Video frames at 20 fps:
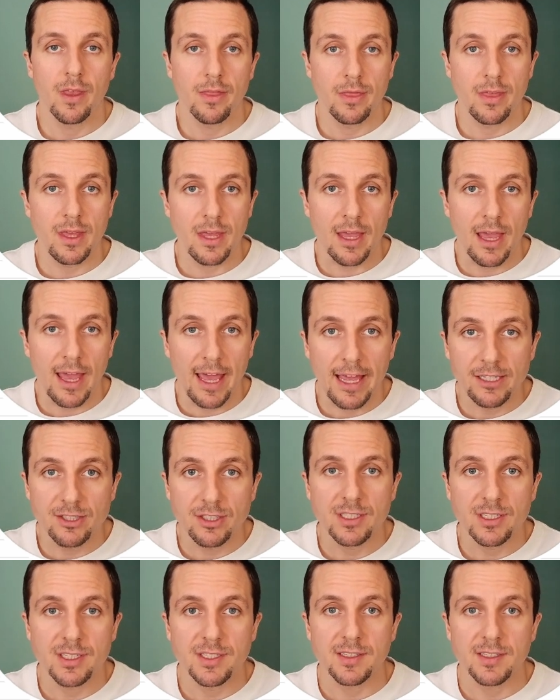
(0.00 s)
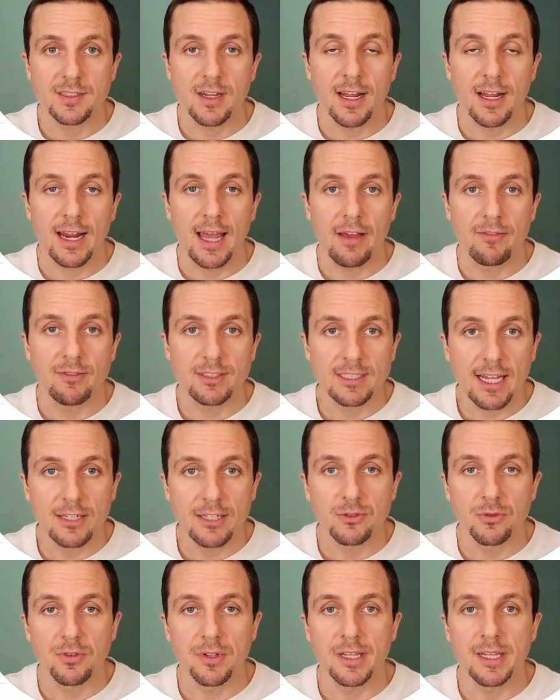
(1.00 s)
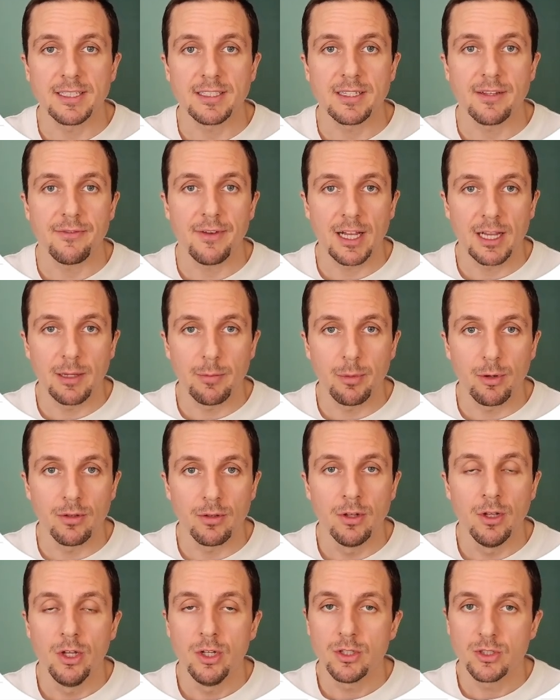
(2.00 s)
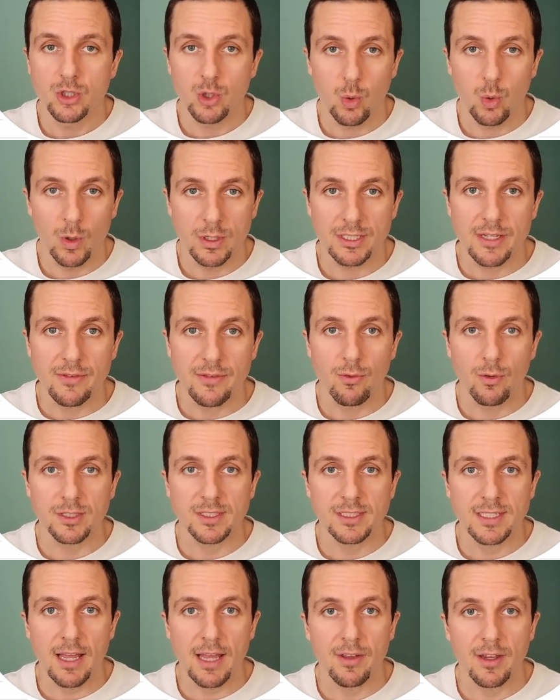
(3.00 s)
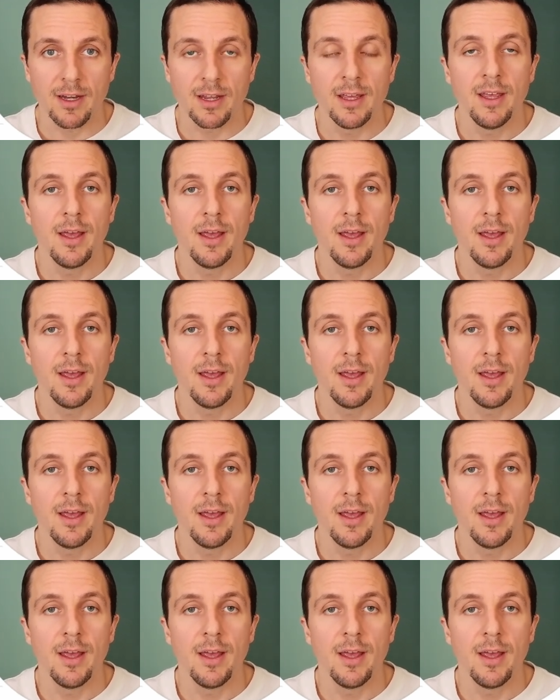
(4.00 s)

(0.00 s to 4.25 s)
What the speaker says: The agent does not have a schedule. It is available 24/7,